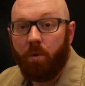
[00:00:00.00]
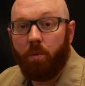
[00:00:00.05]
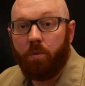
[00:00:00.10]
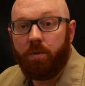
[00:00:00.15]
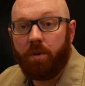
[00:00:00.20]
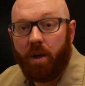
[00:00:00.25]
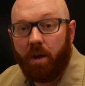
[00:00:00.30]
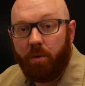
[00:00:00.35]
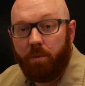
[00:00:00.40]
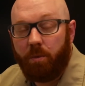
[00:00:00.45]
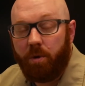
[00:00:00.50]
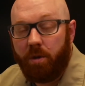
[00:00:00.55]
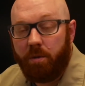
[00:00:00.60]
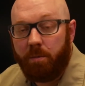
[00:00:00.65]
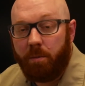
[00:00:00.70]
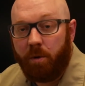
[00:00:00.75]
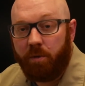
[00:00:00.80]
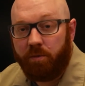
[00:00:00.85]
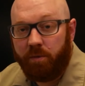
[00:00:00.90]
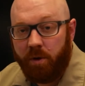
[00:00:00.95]
Now, one of the
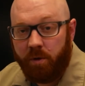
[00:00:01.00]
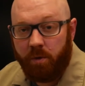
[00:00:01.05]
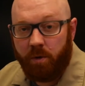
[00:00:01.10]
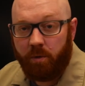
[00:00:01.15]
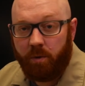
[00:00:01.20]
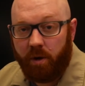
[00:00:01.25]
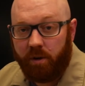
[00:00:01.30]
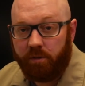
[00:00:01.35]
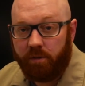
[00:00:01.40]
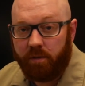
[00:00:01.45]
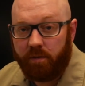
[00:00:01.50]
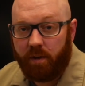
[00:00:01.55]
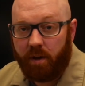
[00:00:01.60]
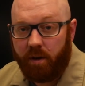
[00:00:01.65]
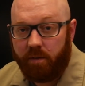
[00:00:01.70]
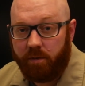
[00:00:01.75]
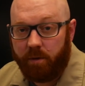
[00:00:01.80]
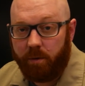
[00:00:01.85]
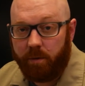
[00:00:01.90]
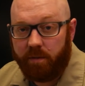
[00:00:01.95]
most frequent questions I
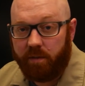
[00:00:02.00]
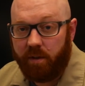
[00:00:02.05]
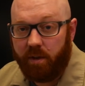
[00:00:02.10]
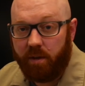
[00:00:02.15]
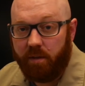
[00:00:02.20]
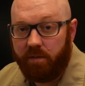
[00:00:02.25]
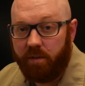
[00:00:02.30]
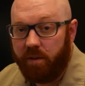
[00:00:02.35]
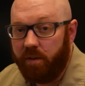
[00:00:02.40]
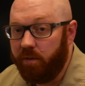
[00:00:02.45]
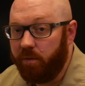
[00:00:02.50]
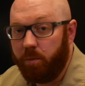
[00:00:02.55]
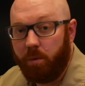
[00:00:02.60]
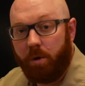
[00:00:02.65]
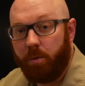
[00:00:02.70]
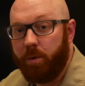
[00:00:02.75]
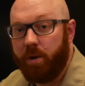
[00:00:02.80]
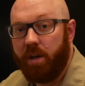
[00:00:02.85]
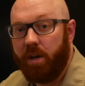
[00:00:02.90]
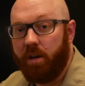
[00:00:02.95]
ever receive is what do
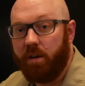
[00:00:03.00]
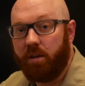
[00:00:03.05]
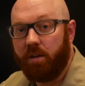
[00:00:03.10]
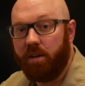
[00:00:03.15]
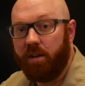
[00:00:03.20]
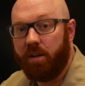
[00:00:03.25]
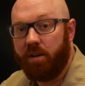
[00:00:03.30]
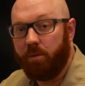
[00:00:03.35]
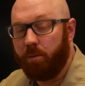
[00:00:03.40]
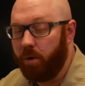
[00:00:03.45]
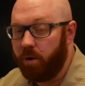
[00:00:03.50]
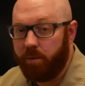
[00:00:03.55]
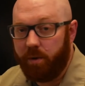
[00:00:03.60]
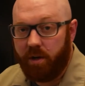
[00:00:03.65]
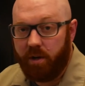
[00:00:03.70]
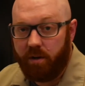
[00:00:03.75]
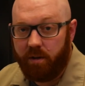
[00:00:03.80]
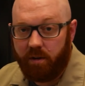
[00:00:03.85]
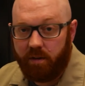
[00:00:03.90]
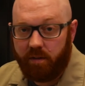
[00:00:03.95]
we need to clean and what do we
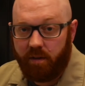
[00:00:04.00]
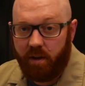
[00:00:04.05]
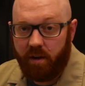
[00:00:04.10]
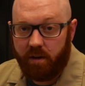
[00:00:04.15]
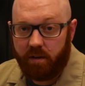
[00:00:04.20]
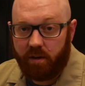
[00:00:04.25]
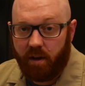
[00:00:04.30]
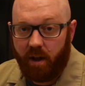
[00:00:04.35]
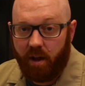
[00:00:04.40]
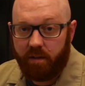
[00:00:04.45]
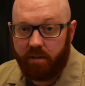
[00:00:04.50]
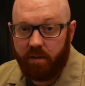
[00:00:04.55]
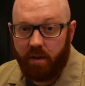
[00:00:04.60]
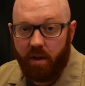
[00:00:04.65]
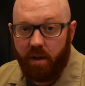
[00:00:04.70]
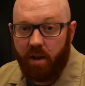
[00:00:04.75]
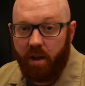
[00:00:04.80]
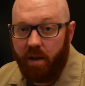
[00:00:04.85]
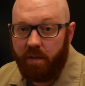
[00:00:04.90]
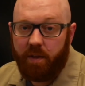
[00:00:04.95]
need to sanitize?
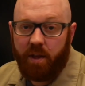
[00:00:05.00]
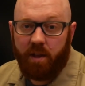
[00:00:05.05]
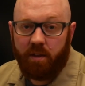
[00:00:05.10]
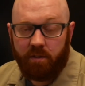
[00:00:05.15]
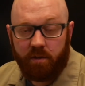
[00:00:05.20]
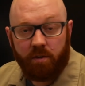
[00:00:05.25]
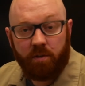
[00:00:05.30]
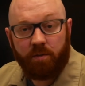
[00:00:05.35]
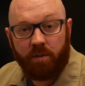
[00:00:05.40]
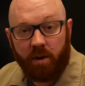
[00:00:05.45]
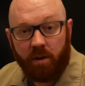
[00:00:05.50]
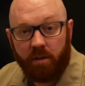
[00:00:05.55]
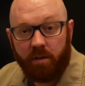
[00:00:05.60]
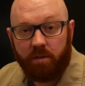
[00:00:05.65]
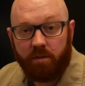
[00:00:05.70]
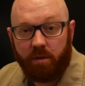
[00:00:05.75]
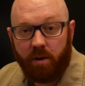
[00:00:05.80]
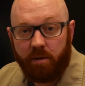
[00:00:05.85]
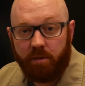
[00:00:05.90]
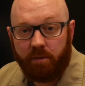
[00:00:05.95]
And the answer is fairly
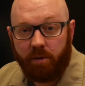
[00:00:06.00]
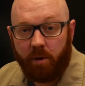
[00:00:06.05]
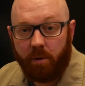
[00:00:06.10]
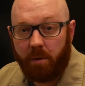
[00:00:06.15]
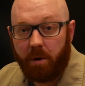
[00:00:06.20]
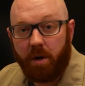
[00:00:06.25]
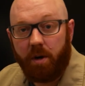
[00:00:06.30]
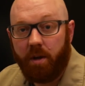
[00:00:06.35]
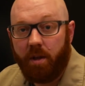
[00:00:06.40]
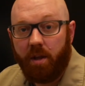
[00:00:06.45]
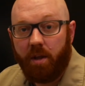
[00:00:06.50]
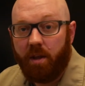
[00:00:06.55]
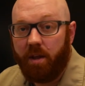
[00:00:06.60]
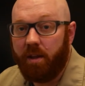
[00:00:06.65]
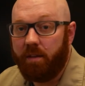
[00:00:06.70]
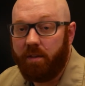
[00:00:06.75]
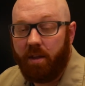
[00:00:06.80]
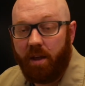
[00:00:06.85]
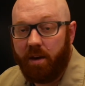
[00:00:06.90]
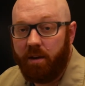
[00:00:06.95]
straightforward.
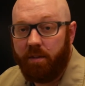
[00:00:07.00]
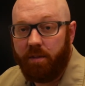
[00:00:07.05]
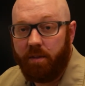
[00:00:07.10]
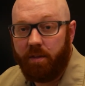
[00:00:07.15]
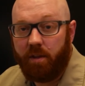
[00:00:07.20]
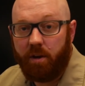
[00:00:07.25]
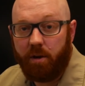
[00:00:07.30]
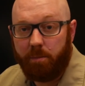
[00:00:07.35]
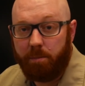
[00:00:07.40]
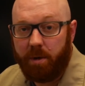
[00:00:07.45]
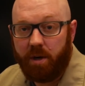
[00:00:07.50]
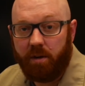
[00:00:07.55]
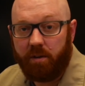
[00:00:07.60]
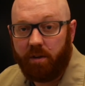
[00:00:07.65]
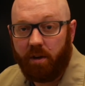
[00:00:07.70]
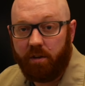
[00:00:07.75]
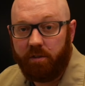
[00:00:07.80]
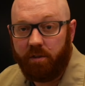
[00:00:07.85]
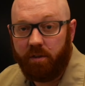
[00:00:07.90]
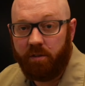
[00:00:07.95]
It's anything that your beer
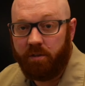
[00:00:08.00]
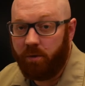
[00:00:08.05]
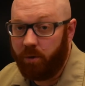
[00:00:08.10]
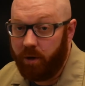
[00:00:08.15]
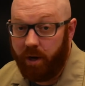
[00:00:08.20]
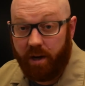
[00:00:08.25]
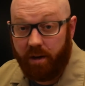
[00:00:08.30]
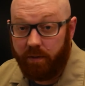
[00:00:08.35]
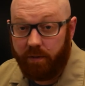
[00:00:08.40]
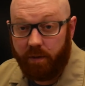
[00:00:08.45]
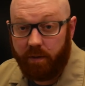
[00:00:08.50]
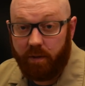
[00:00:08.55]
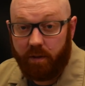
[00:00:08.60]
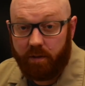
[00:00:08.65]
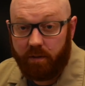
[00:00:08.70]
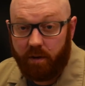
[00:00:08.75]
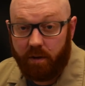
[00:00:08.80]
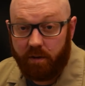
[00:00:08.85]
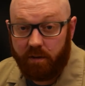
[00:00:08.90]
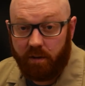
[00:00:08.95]
touches or anything
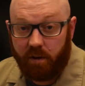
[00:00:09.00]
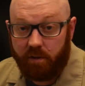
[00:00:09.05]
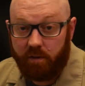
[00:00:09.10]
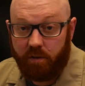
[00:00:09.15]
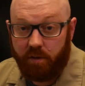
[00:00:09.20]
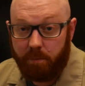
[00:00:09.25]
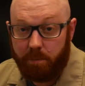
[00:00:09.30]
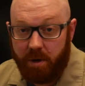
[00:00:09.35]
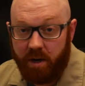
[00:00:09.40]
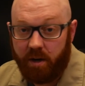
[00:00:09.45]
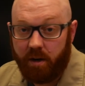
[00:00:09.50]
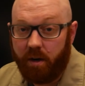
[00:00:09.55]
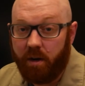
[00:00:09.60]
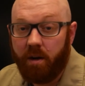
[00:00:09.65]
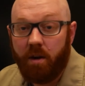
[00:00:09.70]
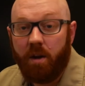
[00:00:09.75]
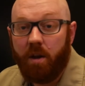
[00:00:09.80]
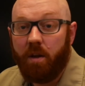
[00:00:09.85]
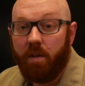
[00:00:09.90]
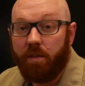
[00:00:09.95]
that's going to touch the beer.
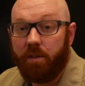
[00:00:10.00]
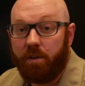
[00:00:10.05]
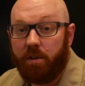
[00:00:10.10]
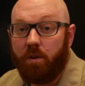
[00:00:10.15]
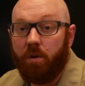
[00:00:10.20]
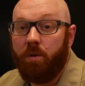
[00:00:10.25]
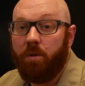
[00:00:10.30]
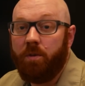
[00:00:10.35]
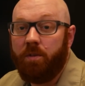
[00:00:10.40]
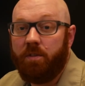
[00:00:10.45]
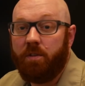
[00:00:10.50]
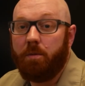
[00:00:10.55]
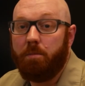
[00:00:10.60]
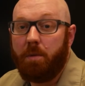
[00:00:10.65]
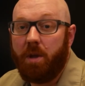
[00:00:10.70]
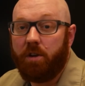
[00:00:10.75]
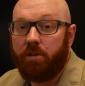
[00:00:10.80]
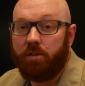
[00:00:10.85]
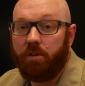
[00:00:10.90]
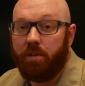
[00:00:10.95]
The goal is to
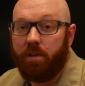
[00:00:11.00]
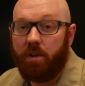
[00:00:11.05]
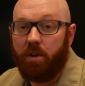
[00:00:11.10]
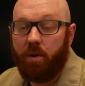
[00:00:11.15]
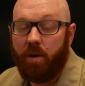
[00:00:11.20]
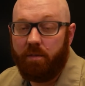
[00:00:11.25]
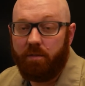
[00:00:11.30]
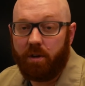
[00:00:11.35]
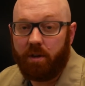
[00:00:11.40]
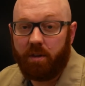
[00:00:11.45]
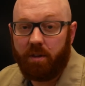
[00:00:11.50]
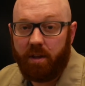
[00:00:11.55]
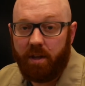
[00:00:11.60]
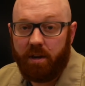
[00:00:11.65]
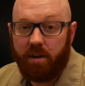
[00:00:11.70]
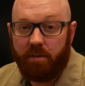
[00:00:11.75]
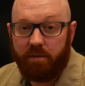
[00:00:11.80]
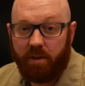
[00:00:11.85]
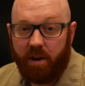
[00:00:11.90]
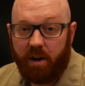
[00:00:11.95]
make sure that you have a clean
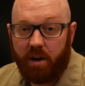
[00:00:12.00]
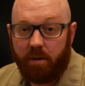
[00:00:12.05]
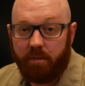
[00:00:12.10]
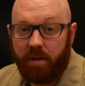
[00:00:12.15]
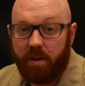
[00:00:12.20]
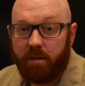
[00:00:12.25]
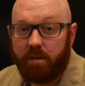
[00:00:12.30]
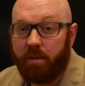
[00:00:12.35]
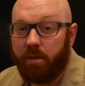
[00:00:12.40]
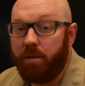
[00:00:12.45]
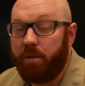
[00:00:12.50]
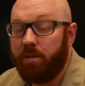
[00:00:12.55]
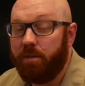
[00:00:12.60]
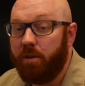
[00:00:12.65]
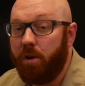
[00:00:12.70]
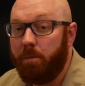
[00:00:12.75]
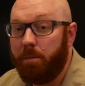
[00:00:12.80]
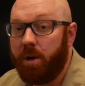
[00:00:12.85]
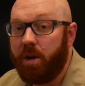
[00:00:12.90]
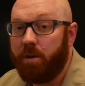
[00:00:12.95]
environment so there's
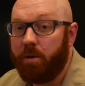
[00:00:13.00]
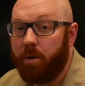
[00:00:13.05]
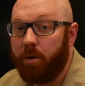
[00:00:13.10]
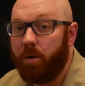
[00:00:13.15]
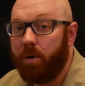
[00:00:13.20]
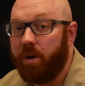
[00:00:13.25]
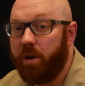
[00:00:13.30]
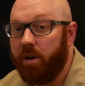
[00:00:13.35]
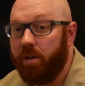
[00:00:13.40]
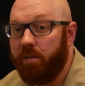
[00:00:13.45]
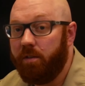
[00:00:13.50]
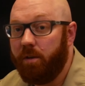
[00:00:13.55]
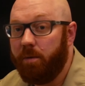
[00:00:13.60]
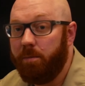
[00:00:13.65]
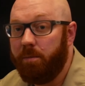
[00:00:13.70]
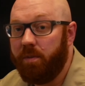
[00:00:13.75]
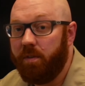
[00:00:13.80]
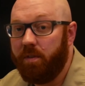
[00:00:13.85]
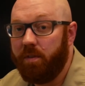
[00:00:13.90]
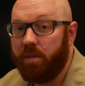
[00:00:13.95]
no
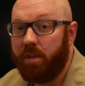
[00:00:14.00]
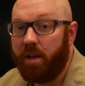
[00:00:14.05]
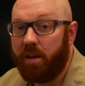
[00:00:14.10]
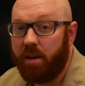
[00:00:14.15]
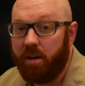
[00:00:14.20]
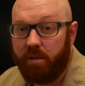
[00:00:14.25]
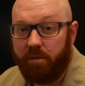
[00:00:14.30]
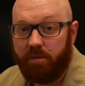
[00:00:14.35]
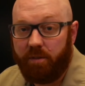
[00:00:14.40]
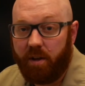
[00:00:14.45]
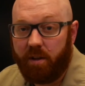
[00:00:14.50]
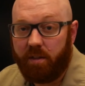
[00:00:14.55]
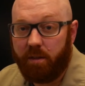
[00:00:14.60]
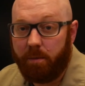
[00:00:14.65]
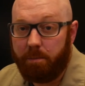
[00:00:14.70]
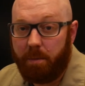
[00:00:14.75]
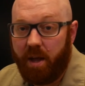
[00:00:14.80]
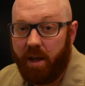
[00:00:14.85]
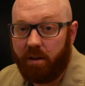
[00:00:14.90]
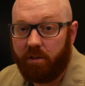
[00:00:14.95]
microorganisms that can infect the
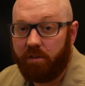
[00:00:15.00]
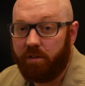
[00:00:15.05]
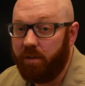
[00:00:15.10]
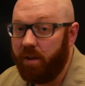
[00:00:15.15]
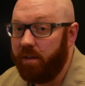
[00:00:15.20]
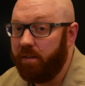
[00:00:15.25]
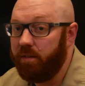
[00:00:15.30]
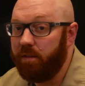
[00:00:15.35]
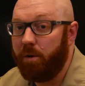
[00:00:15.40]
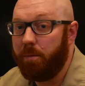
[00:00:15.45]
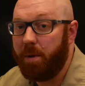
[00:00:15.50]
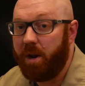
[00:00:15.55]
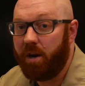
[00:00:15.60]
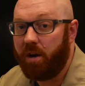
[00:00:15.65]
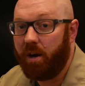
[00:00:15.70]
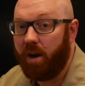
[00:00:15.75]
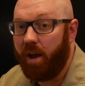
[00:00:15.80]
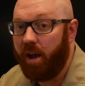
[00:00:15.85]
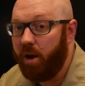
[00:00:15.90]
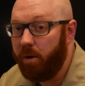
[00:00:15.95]
batch, as no matter
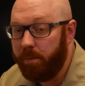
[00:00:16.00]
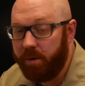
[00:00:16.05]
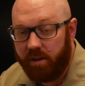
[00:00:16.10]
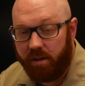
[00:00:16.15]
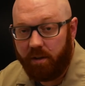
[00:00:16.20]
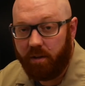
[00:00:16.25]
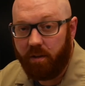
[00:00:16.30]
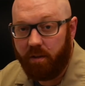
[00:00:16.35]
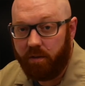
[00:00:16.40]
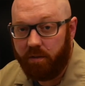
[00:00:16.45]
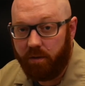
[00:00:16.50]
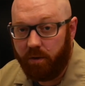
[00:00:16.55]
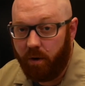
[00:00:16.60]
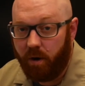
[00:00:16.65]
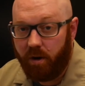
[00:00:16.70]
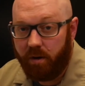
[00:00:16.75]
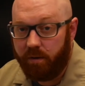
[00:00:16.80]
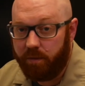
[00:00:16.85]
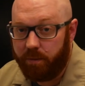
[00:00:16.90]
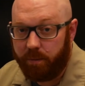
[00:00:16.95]
how meticulous you
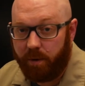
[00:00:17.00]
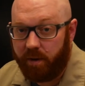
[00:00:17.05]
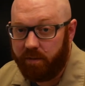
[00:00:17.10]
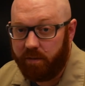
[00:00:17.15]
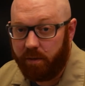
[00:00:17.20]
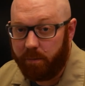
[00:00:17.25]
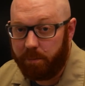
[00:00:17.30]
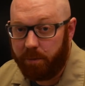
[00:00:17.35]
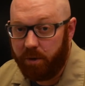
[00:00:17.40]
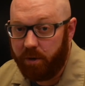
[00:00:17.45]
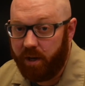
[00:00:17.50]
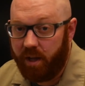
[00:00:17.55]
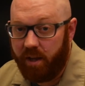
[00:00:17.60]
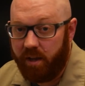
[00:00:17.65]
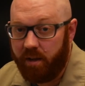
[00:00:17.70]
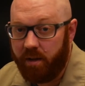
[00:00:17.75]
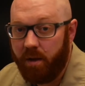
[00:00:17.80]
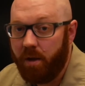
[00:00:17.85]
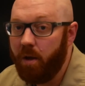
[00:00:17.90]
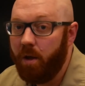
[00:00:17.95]
are the rest of the brew
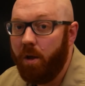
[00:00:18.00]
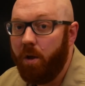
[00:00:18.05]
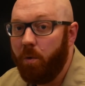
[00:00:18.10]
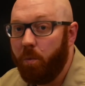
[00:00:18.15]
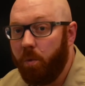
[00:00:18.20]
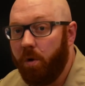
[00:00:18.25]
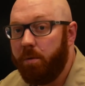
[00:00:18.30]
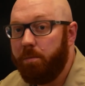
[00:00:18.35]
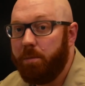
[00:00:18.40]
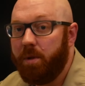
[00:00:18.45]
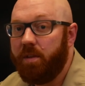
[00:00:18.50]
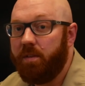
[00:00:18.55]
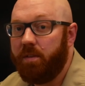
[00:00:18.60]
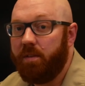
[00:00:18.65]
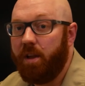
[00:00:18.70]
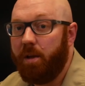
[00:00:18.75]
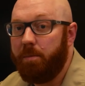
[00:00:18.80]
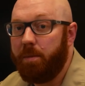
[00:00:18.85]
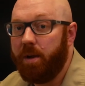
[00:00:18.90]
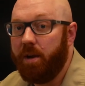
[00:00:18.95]
day, one
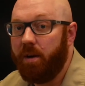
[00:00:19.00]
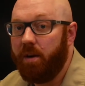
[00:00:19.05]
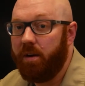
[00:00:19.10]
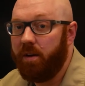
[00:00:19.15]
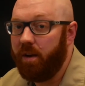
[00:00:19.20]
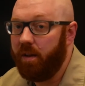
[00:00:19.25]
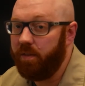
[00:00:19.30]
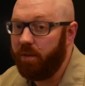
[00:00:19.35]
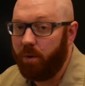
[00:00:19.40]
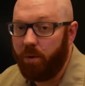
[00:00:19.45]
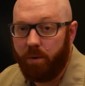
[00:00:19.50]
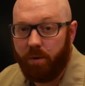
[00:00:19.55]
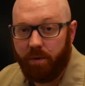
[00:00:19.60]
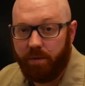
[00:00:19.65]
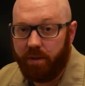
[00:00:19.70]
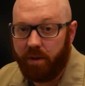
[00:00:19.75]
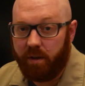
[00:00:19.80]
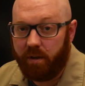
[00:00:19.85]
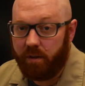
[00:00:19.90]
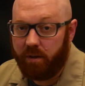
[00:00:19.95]
misstep here and the whole
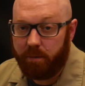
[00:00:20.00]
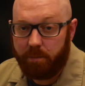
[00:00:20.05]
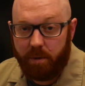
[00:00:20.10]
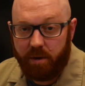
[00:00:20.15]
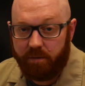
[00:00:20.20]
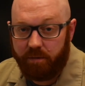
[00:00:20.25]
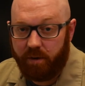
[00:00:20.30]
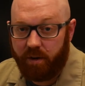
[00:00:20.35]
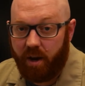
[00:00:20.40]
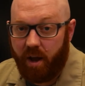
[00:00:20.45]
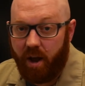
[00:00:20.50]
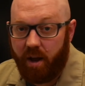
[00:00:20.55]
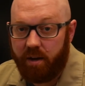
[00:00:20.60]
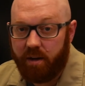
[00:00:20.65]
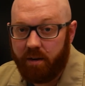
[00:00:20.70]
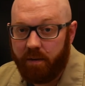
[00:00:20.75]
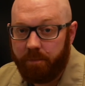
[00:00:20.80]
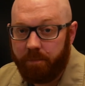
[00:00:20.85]
thing could be for naught.